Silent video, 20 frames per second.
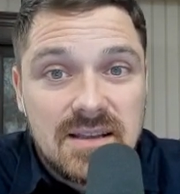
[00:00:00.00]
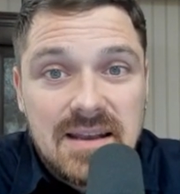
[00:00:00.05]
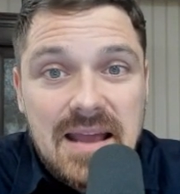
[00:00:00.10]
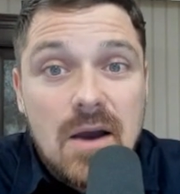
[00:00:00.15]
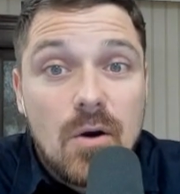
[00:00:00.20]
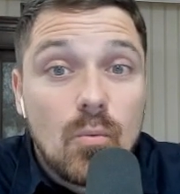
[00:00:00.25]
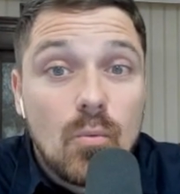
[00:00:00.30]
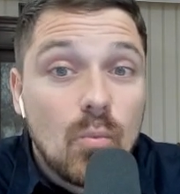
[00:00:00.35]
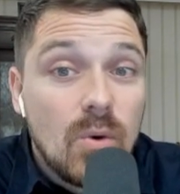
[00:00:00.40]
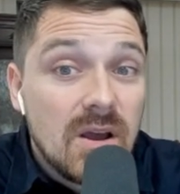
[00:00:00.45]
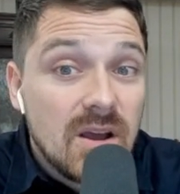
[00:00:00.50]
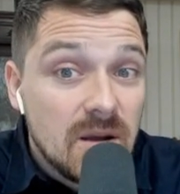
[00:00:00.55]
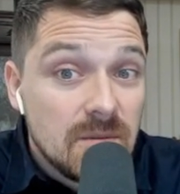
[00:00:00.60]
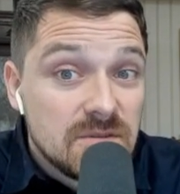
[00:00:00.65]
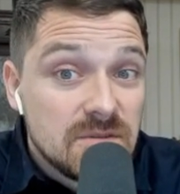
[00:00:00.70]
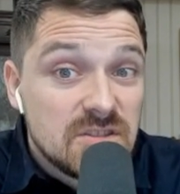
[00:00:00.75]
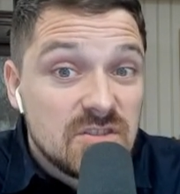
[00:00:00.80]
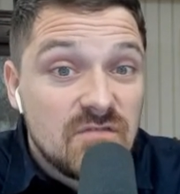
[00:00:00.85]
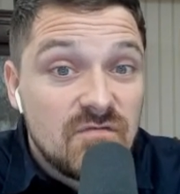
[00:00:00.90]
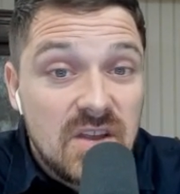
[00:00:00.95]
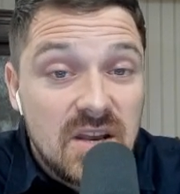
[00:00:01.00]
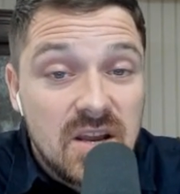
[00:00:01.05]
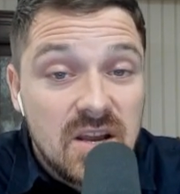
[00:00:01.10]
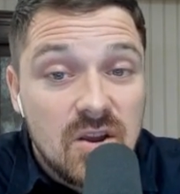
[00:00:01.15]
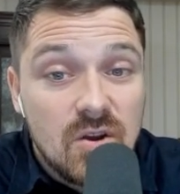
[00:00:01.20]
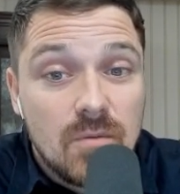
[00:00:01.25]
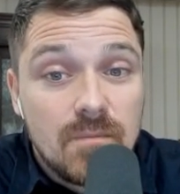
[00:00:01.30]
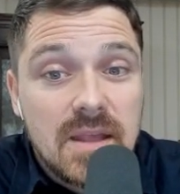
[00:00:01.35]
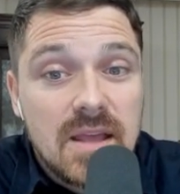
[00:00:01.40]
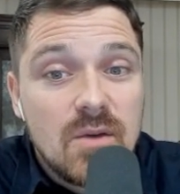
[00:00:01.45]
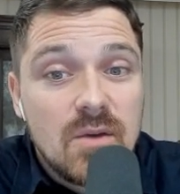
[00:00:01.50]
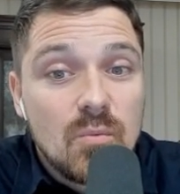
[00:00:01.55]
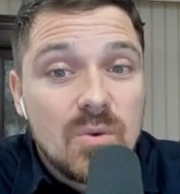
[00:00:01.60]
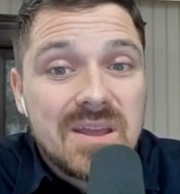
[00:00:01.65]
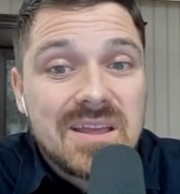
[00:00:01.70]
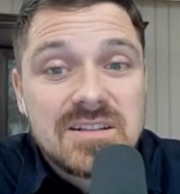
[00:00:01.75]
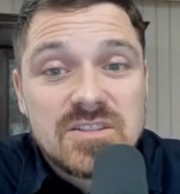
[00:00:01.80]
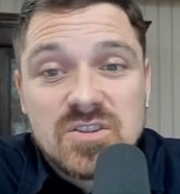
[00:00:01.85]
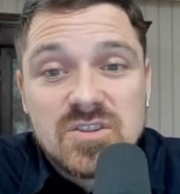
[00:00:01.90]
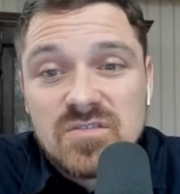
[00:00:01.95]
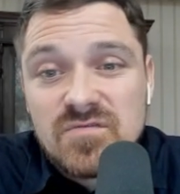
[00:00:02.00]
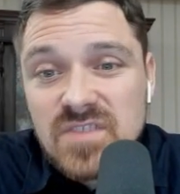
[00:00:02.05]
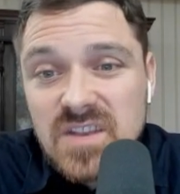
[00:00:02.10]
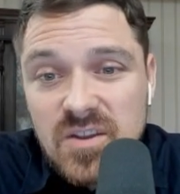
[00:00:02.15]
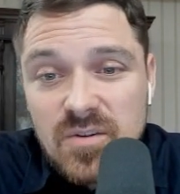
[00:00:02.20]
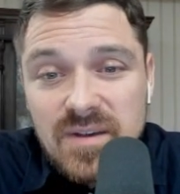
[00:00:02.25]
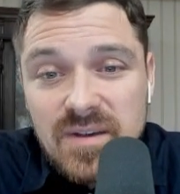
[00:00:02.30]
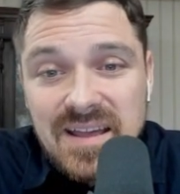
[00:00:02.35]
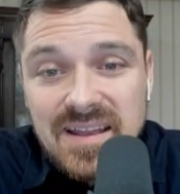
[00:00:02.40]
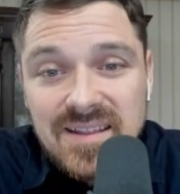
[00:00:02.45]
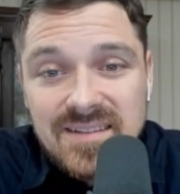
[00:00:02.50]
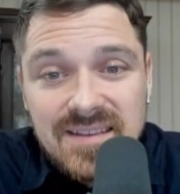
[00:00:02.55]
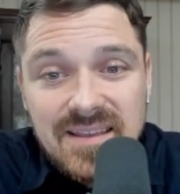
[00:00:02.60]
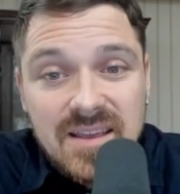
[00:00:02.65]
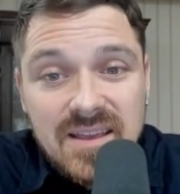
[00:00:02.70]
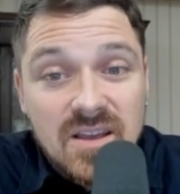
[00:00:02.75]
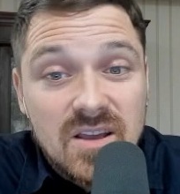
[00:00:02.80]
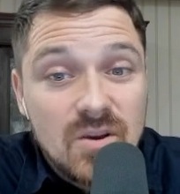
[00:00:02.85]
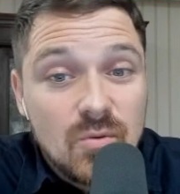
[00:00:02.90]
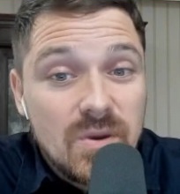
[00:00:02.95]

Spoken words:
Now, when it comes to video, we can do video editing,